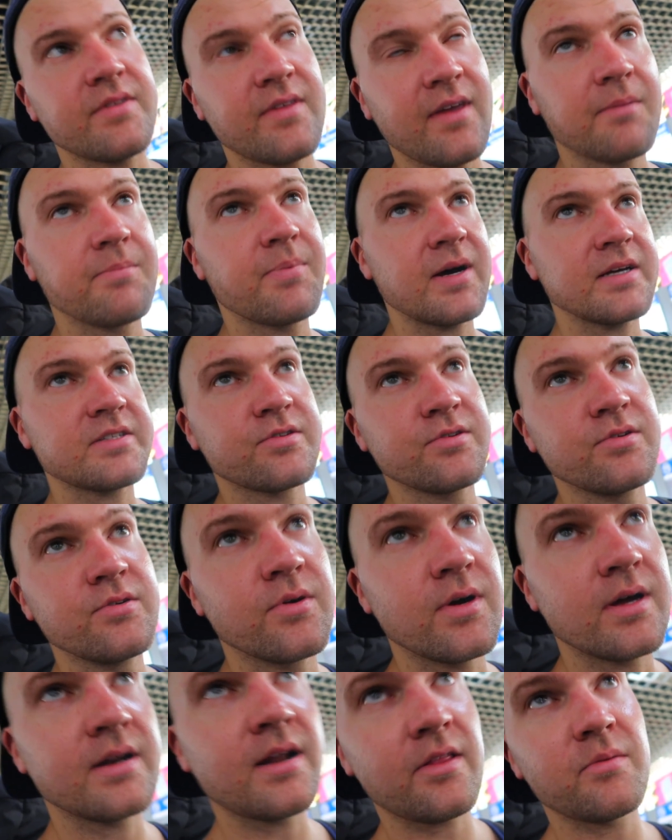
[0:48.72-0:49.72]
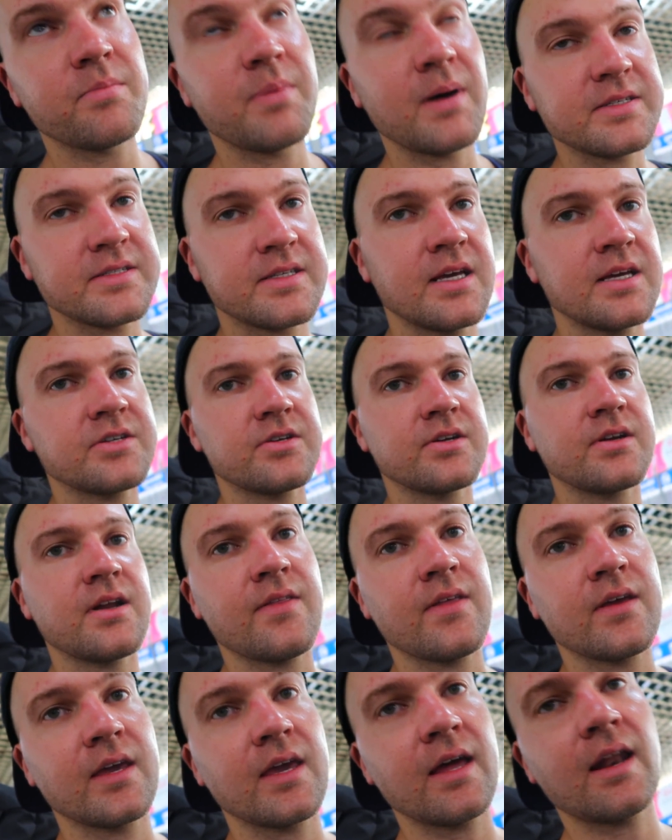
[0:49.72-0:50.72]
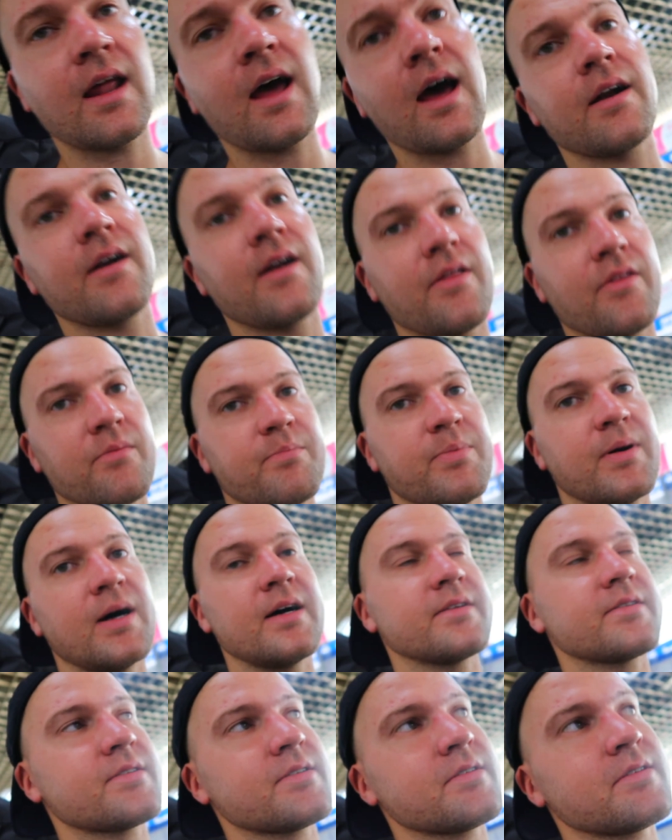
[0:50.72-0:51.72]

have to take a bus to another bus station and then get on another bus.